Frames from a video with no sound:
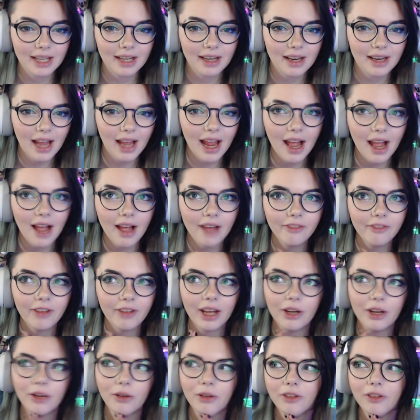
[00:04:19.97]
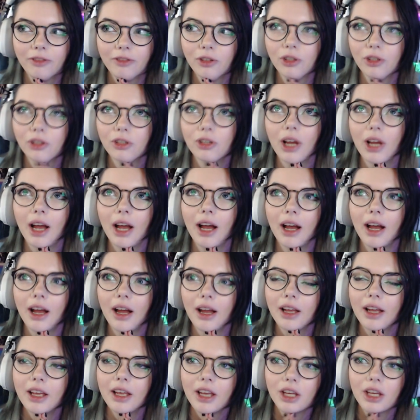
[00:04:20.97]
I own a few
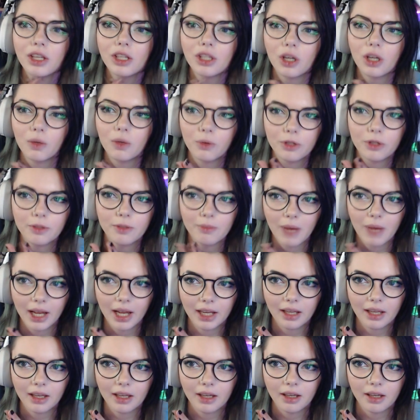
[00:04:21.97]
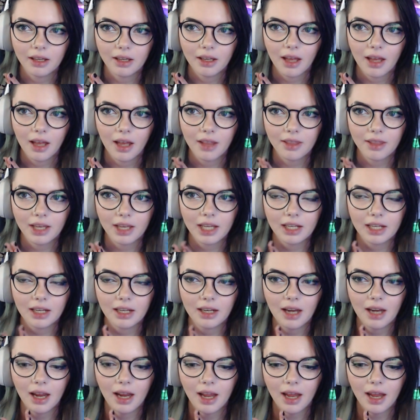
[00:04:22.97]
Star Wars manga that
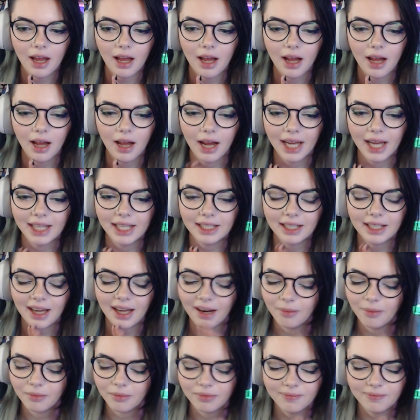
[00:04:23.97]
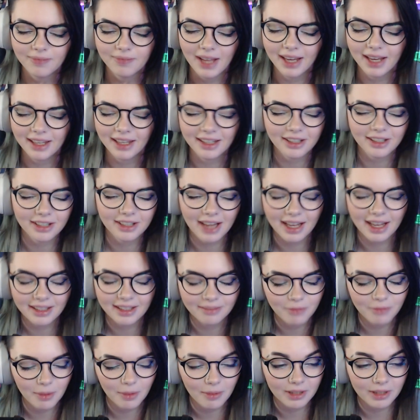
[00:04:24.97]
I can't
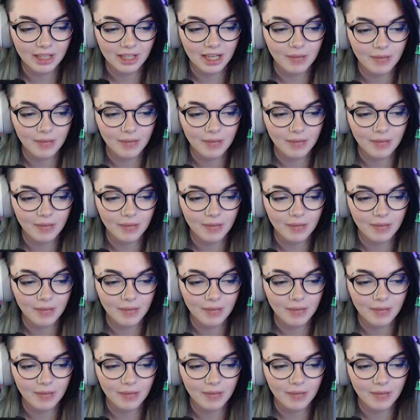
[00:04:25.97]
remember the names.